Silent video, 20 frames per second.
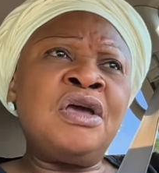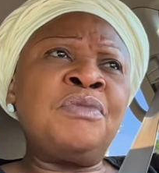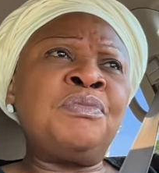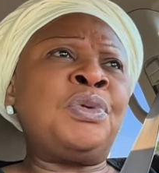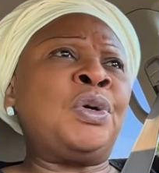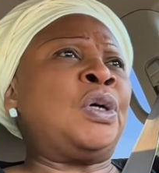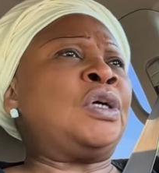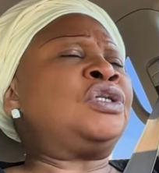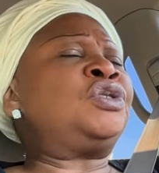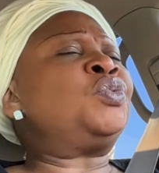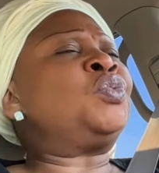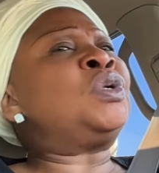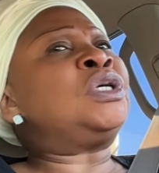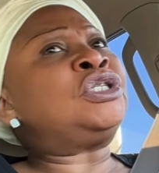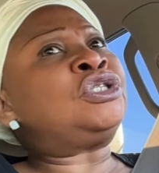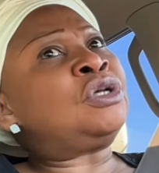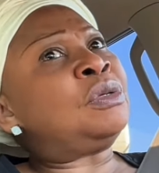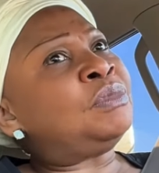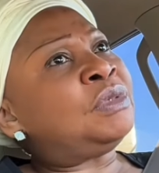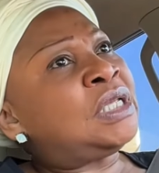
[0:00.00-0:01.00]
Because when
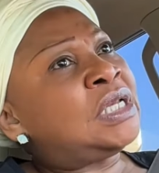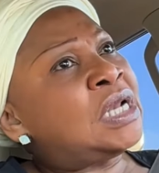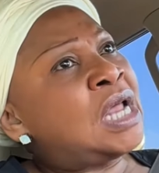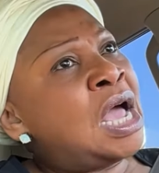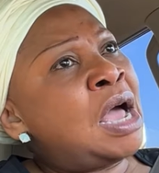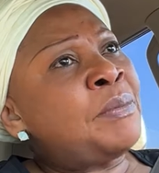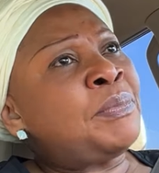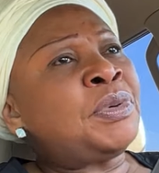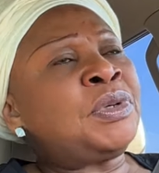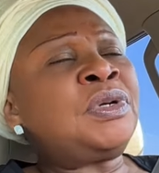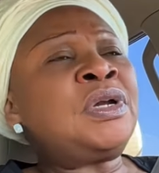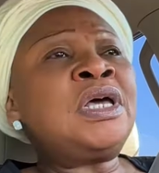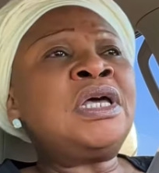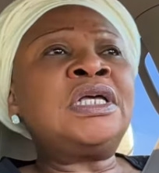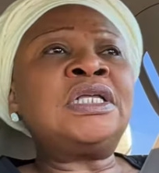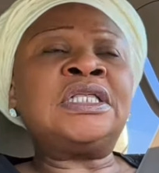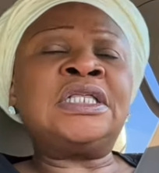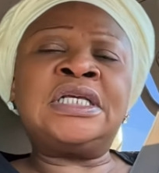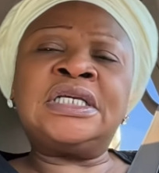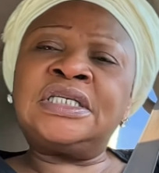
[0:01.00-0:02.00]
something happens,
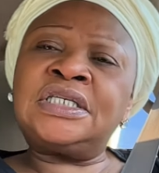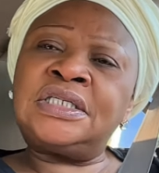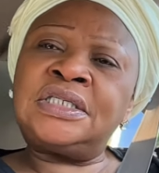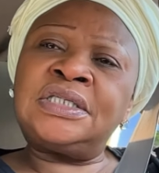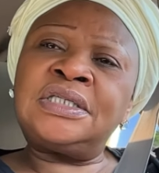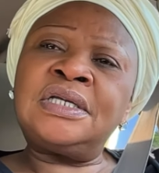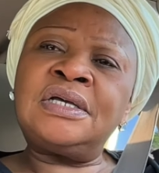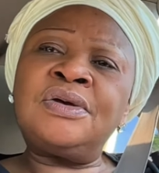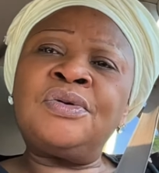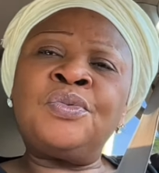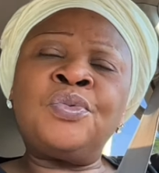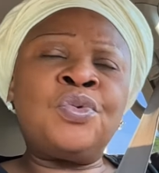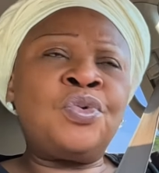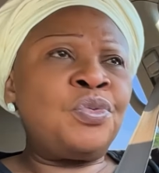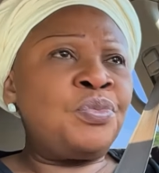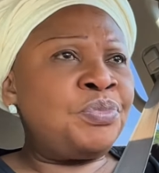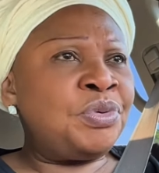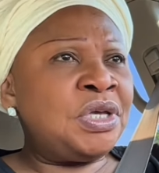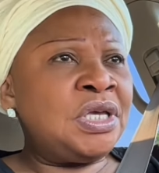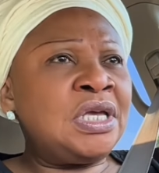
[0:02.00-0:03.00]
this will
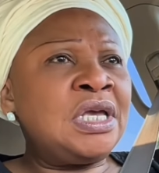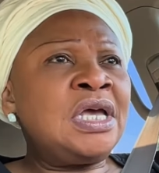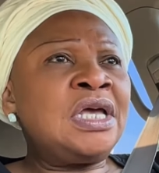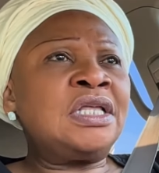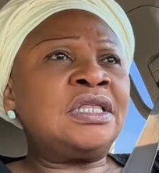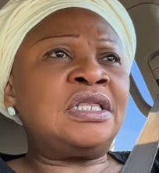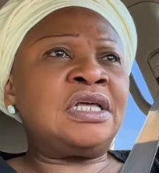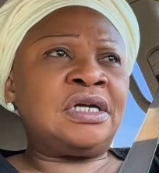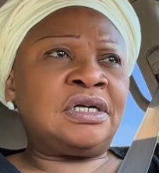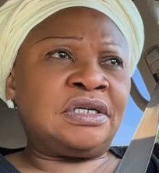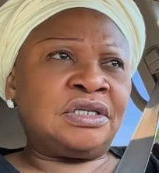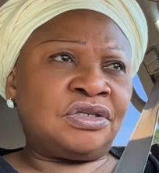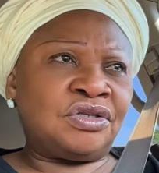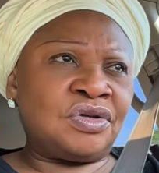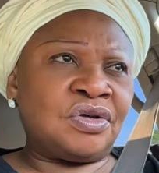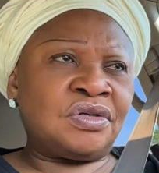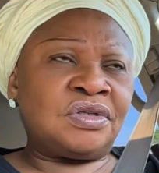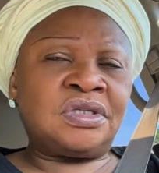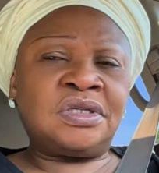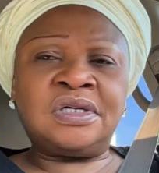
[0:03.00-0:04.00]
be the
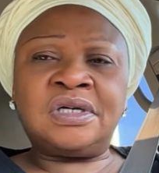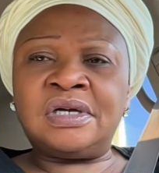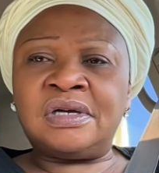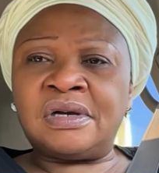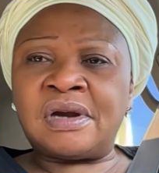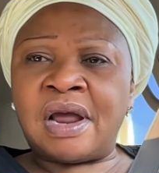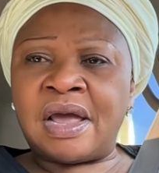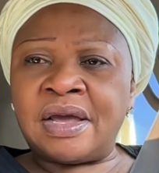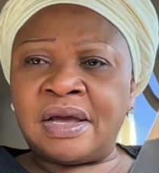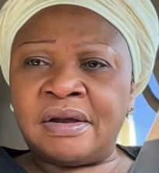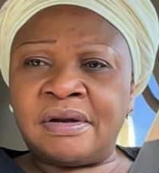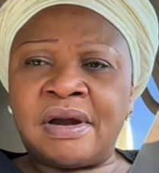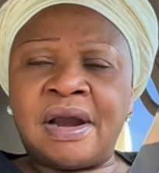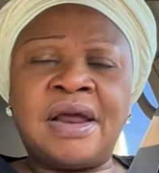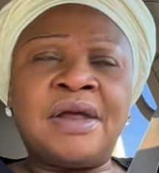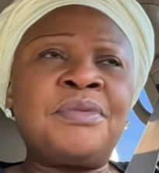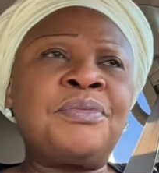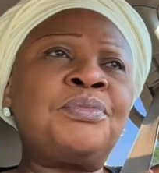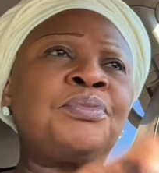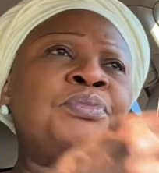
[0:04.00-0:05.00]
result. Cry, cry.